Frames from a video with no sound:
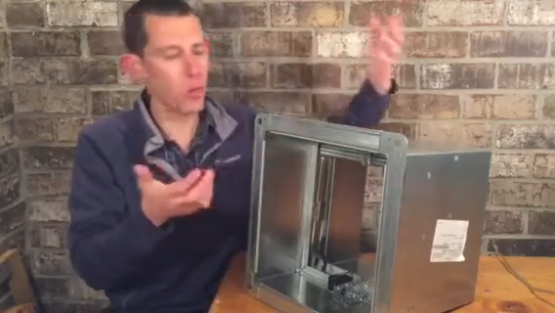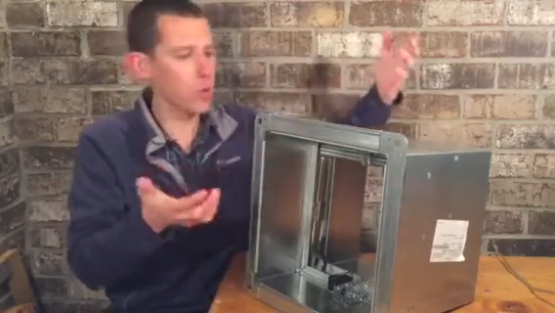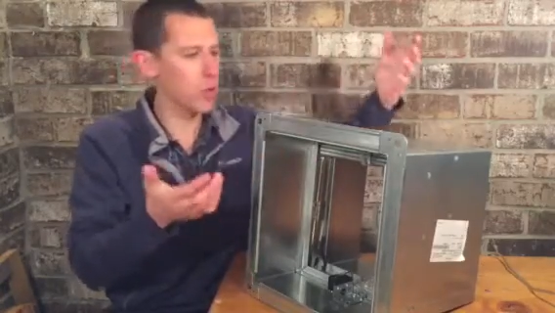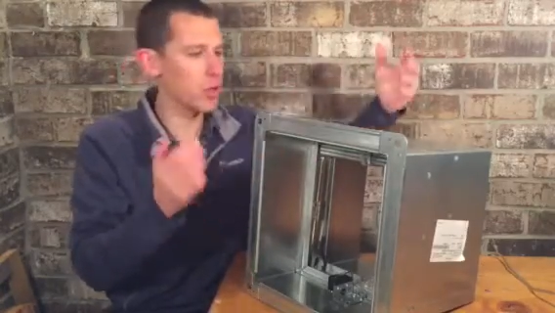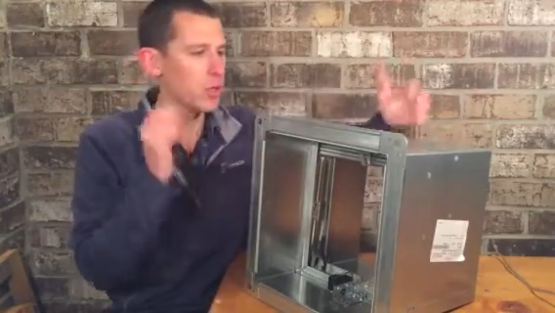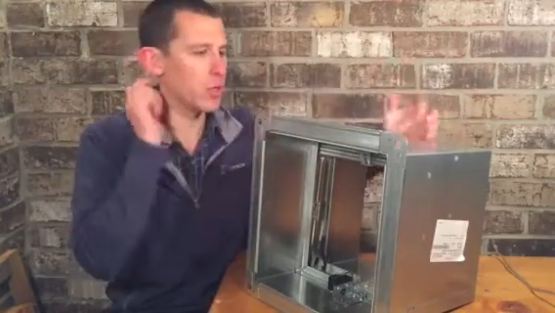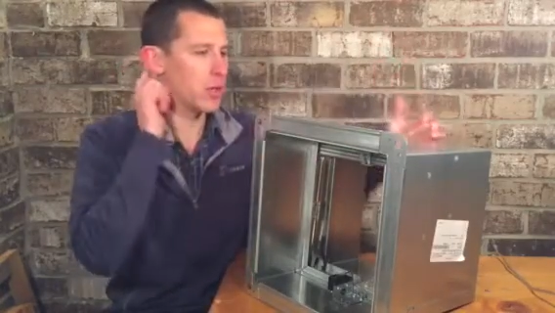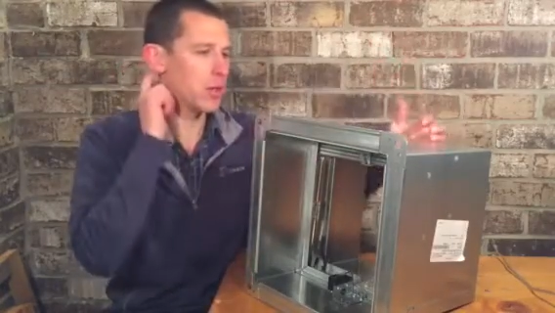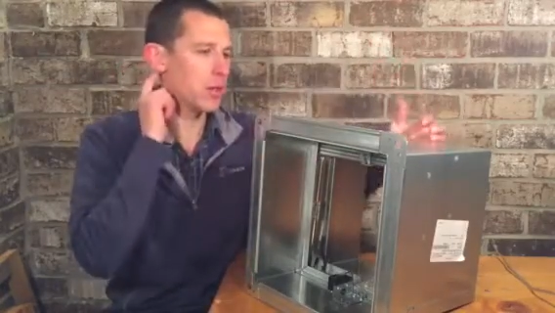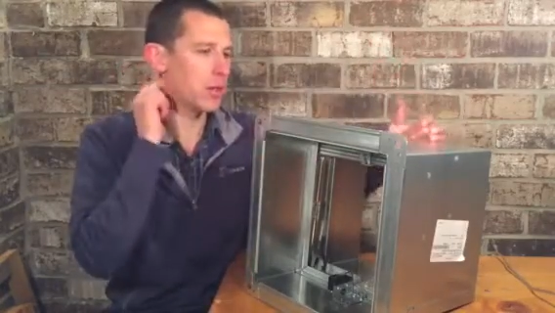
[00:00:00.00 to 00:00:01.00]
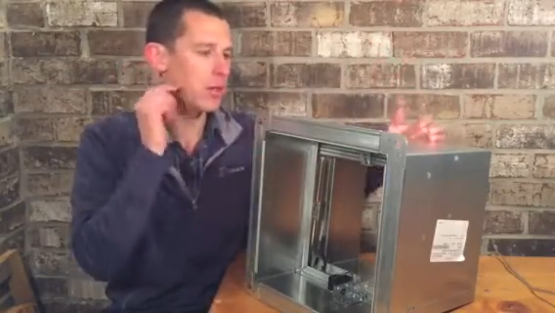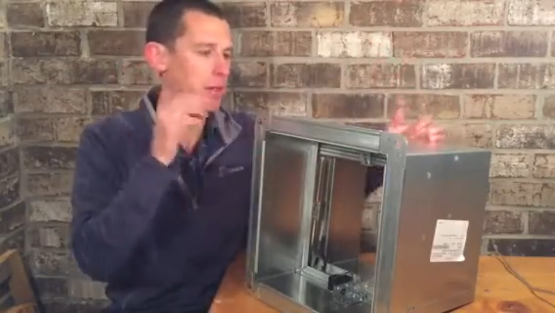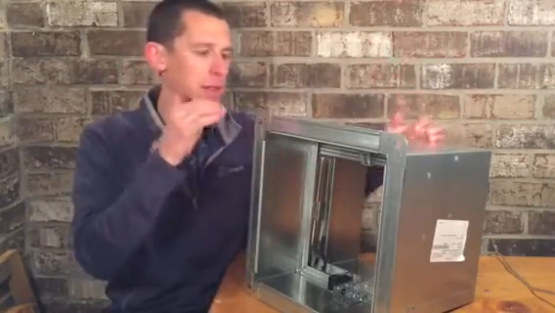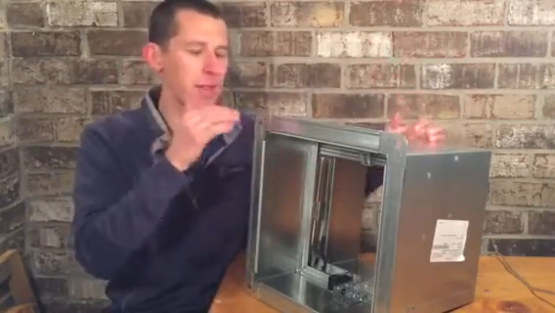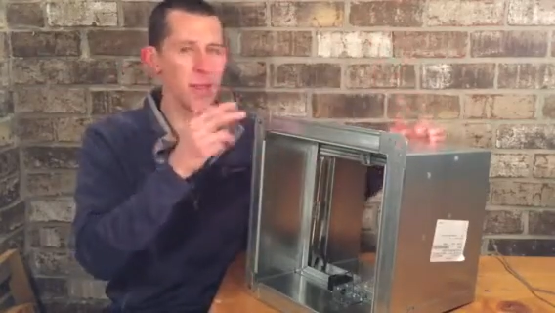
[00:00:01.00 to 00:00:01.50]
or you could
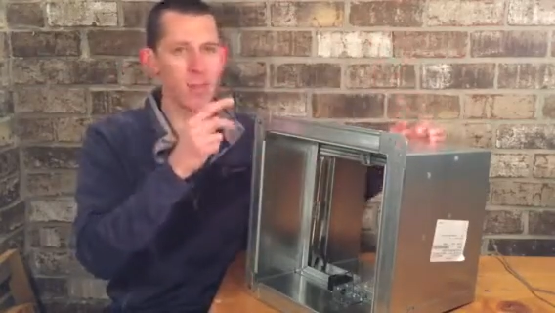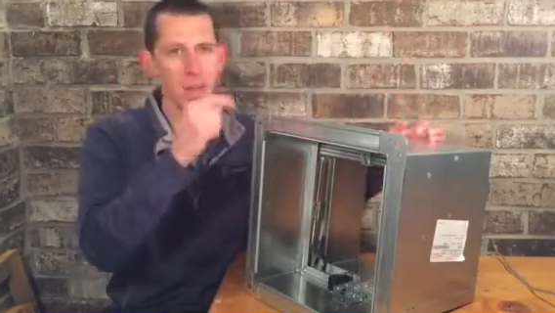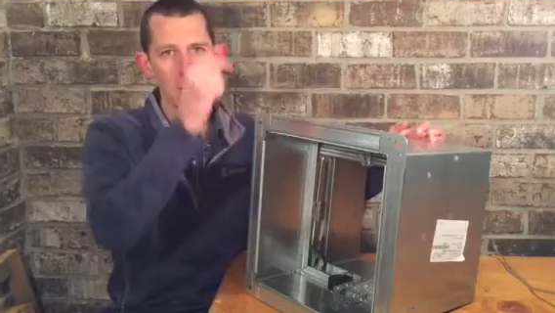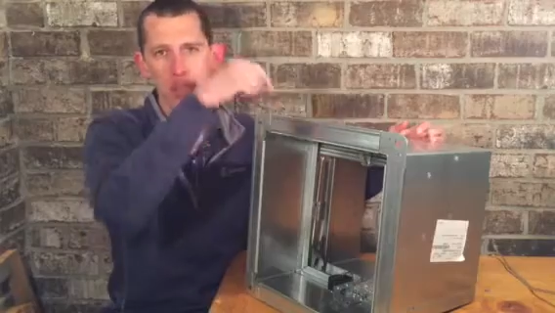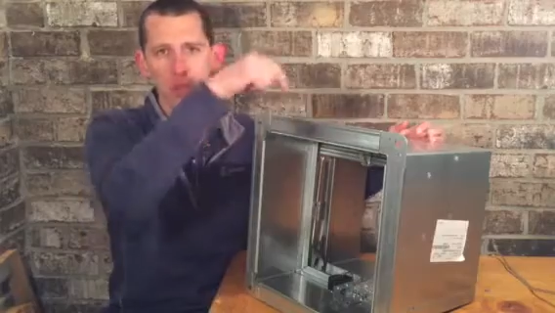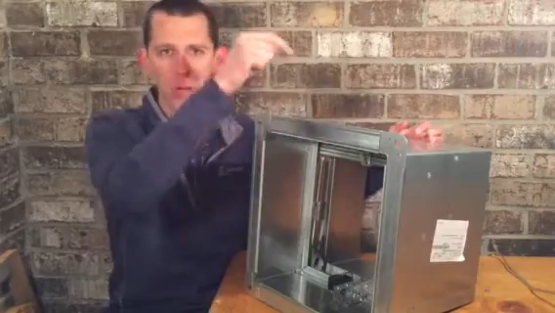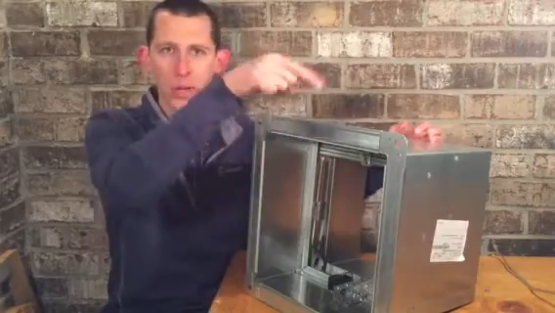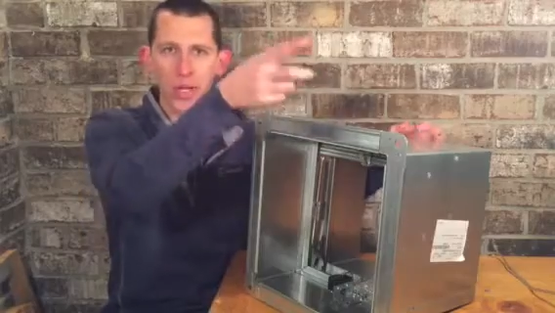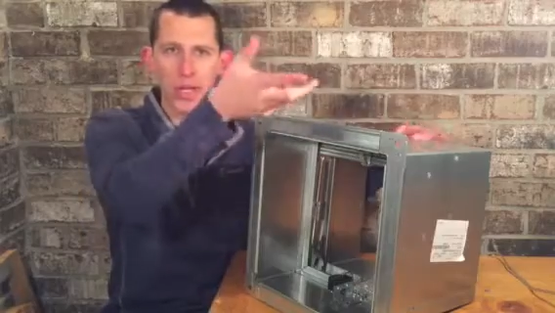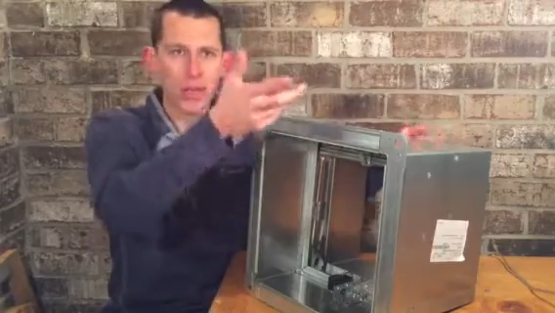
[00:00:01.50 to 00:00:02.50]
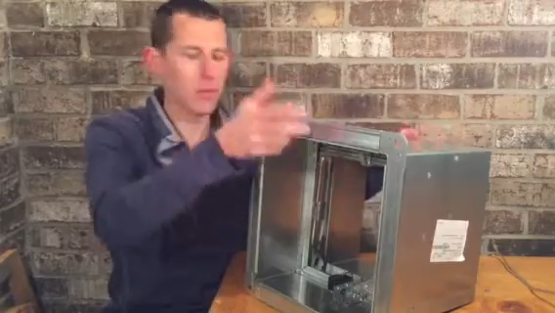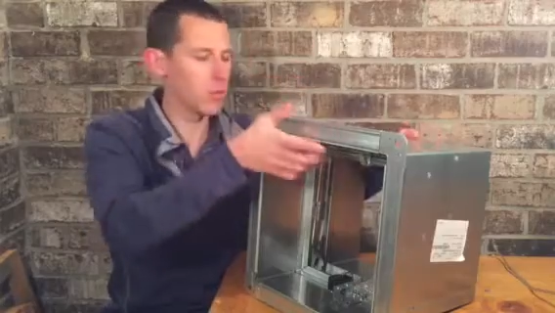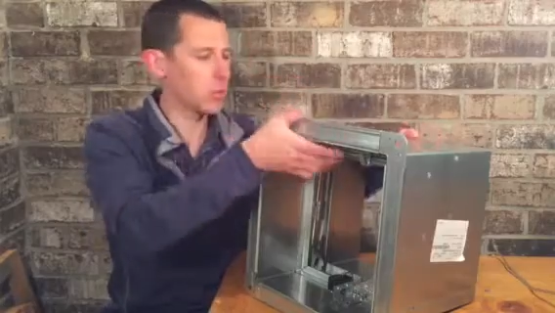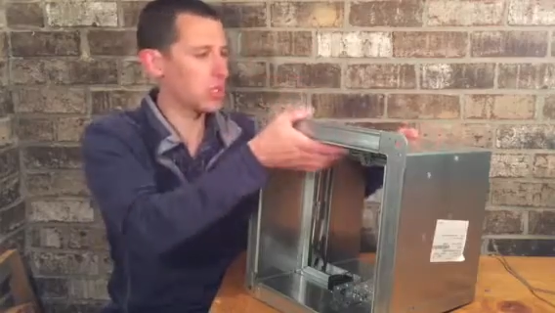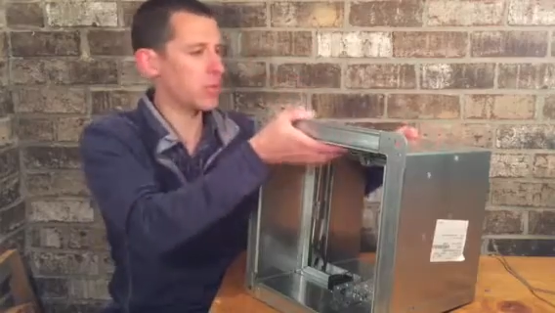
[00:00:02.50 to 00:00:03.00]
get them and screw it in
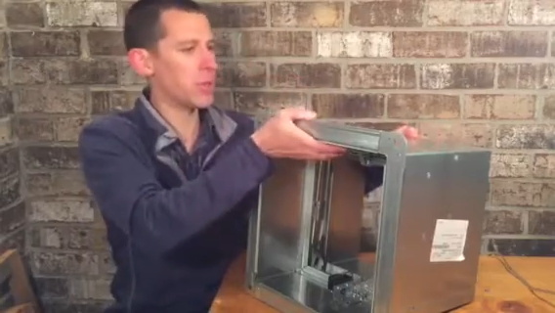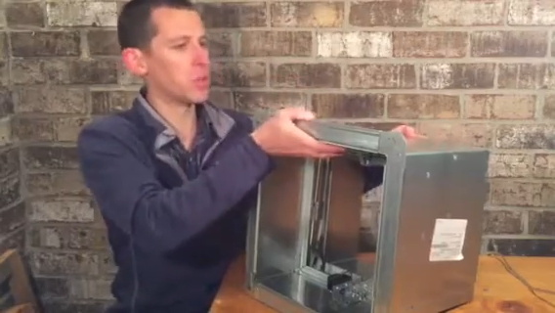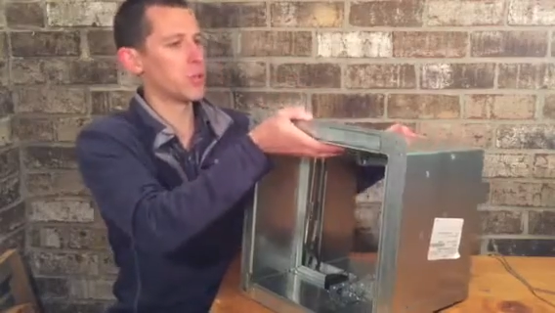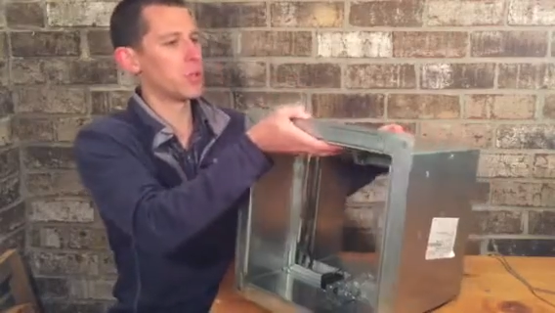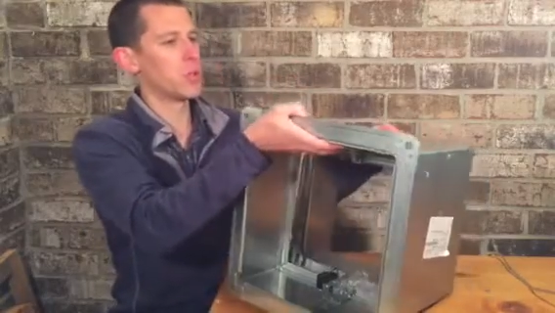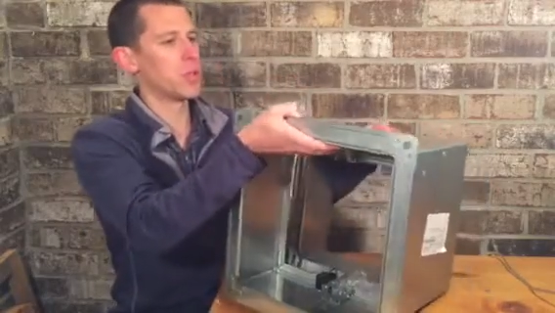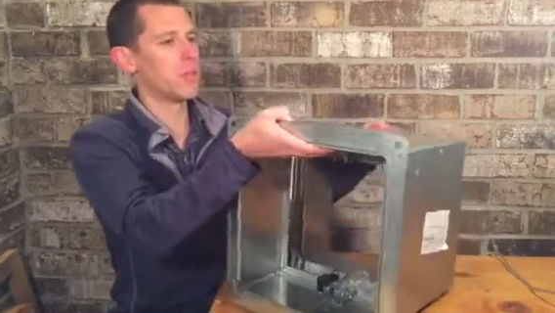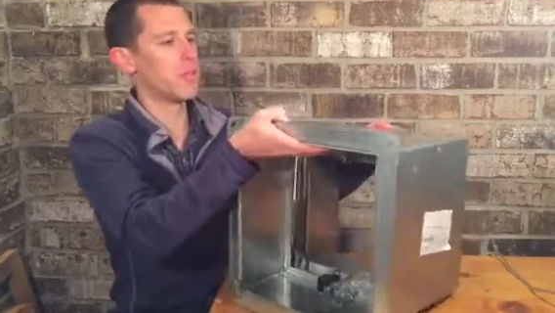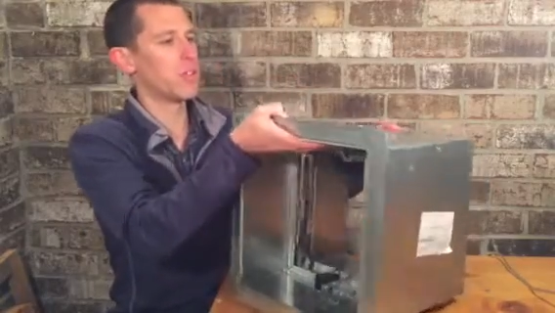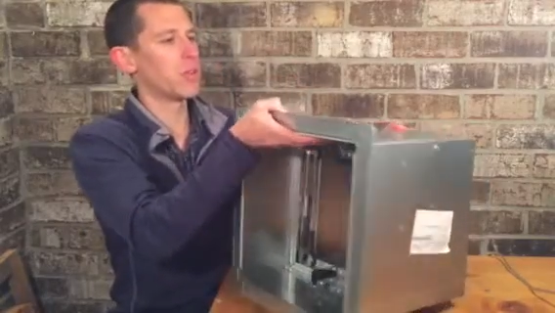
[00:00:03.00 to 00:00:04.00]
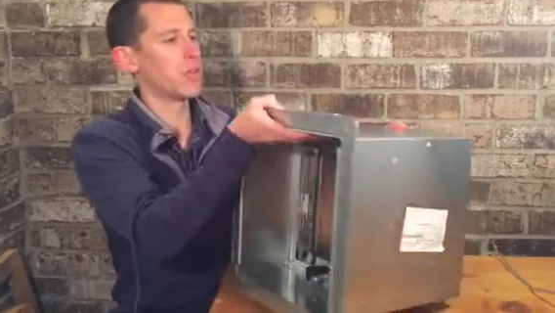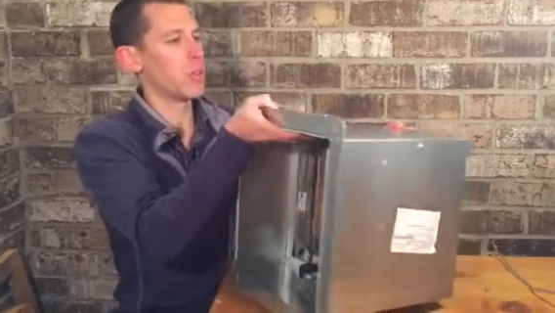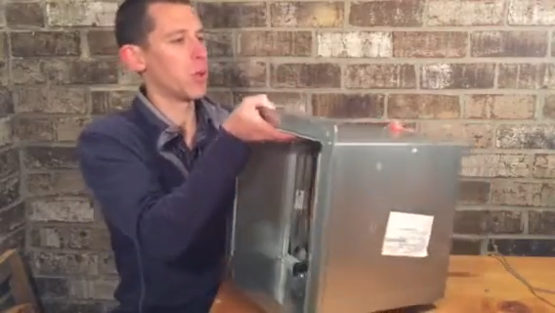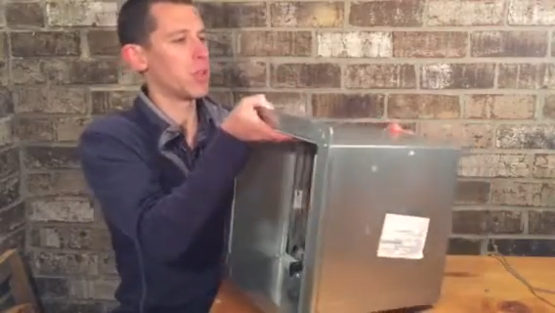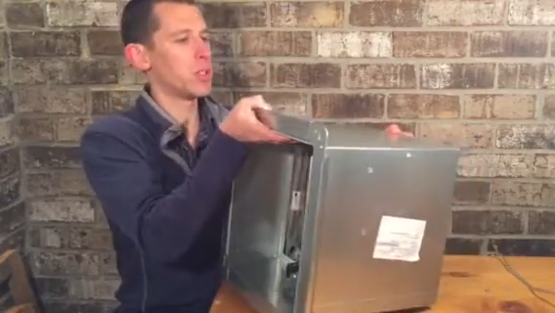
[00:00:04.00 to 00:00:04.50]
with sheet metal screws in the field if
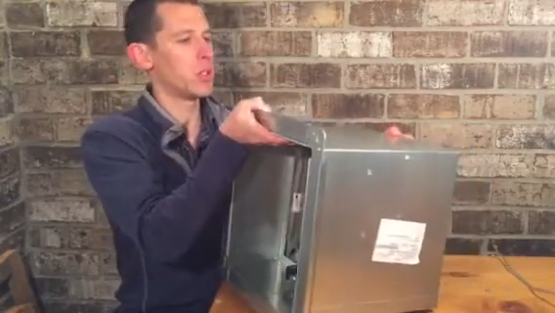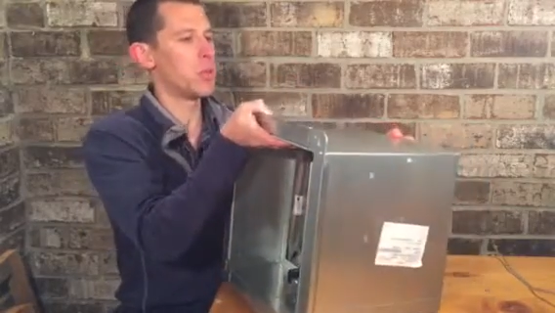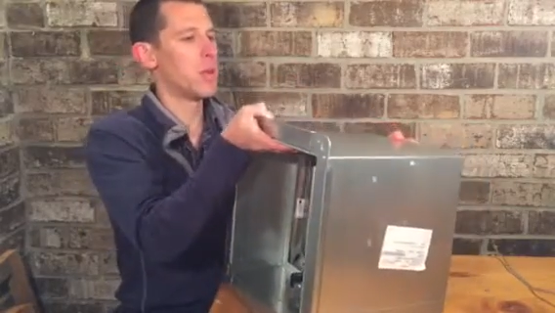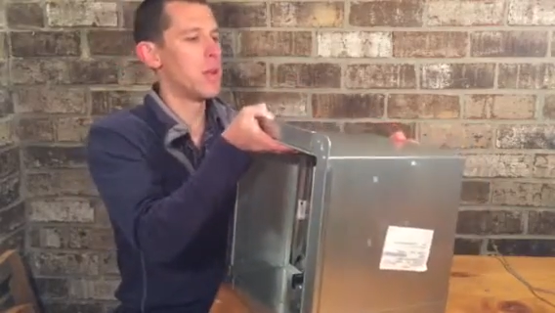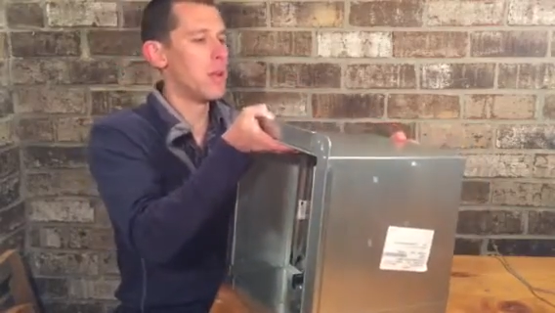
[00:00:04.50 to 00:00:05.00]
you wanted to.